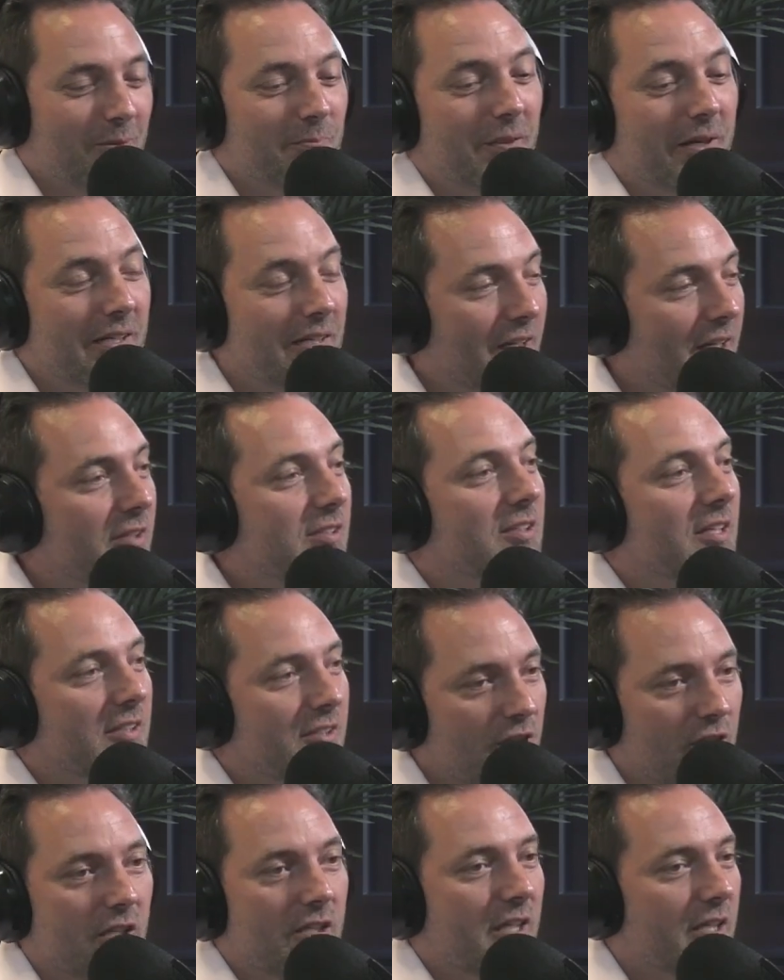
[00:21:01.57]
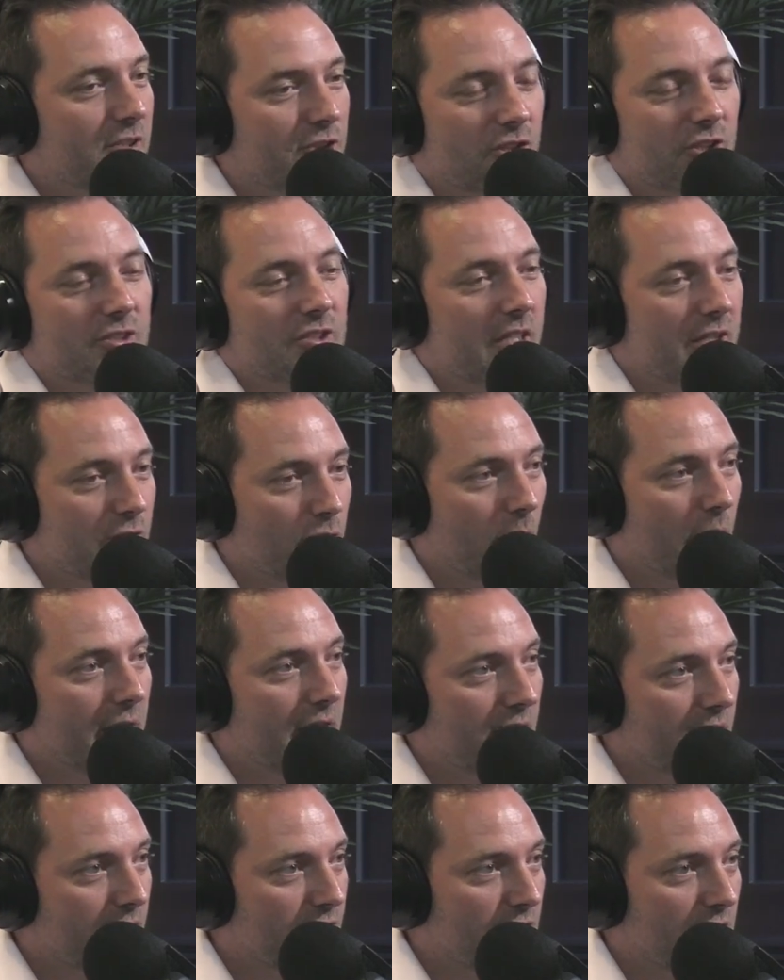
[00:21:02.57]
But so let's just say 20
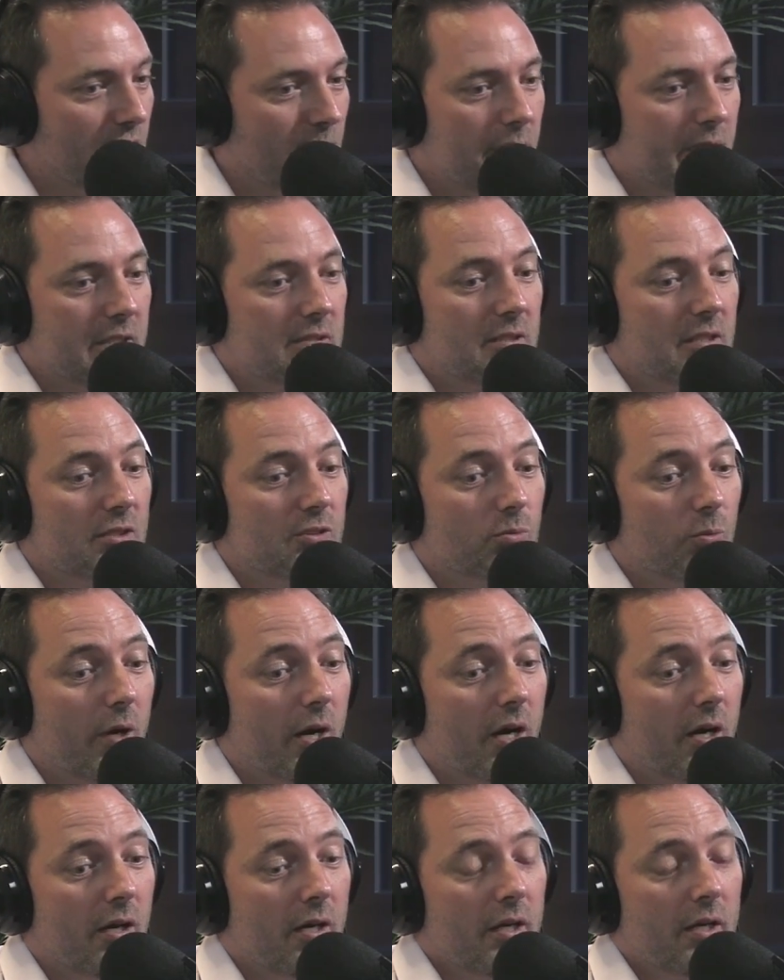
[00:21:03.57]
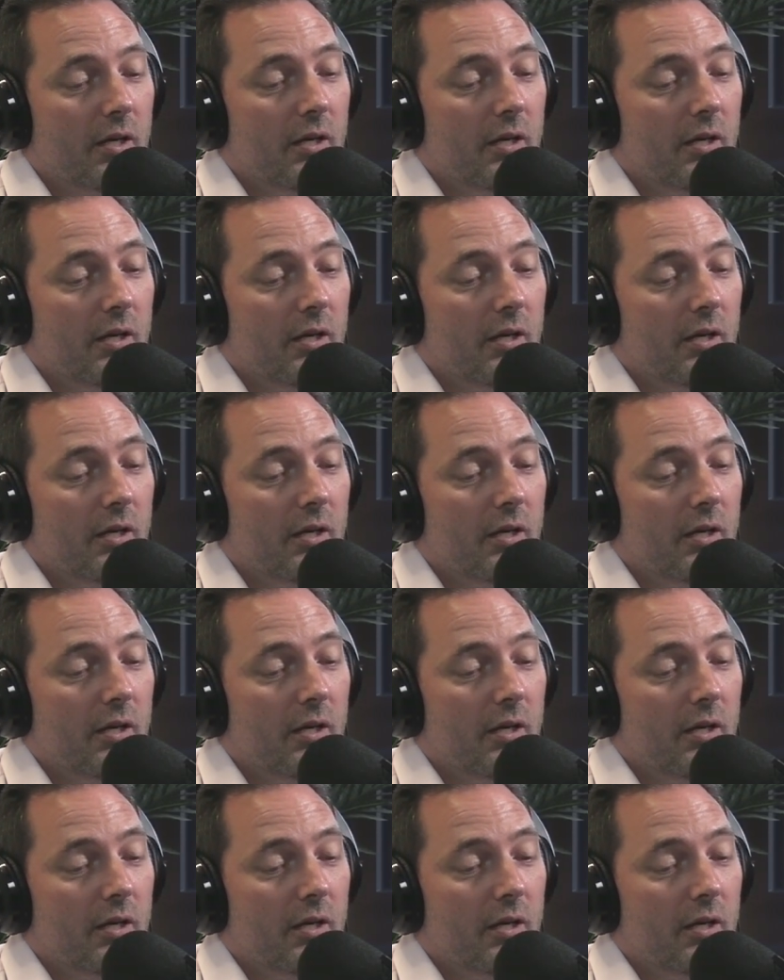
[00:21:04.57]
years in the business where